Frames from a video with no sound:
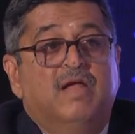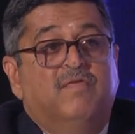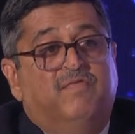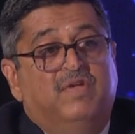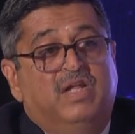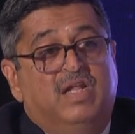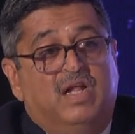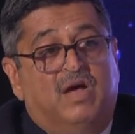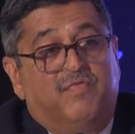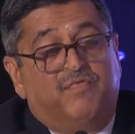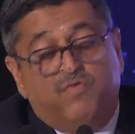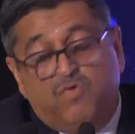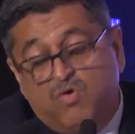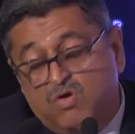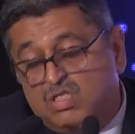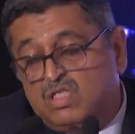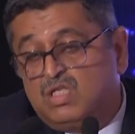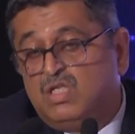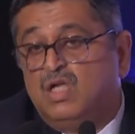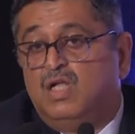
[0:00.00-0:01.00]
We, of
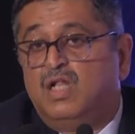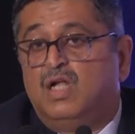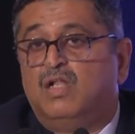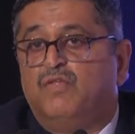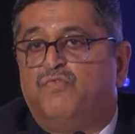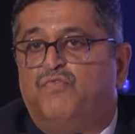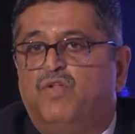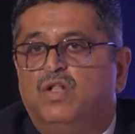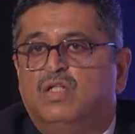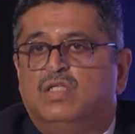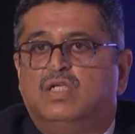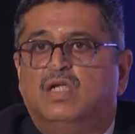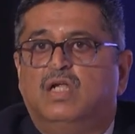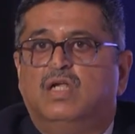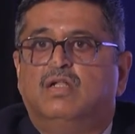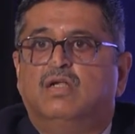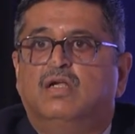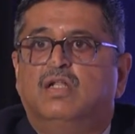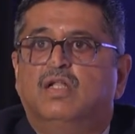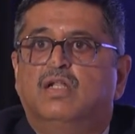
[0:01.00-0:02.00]
course, did a
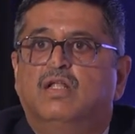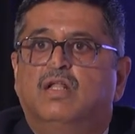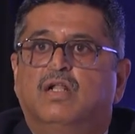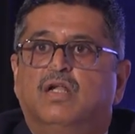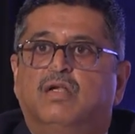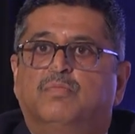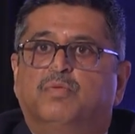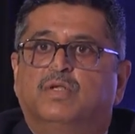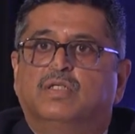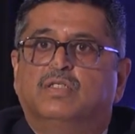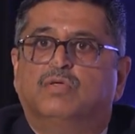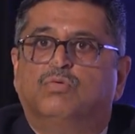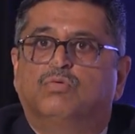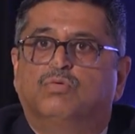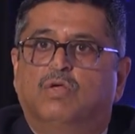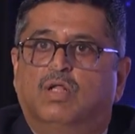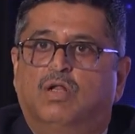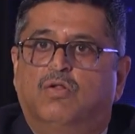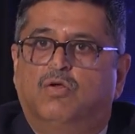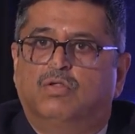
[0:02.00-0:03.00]
differentiated Nirlep pressure
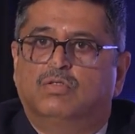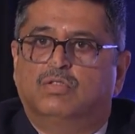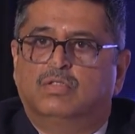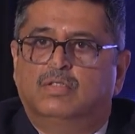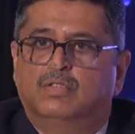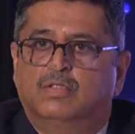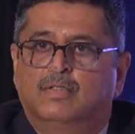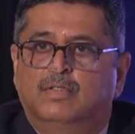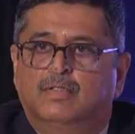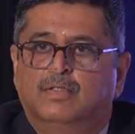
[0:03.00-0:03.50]
cooker launch.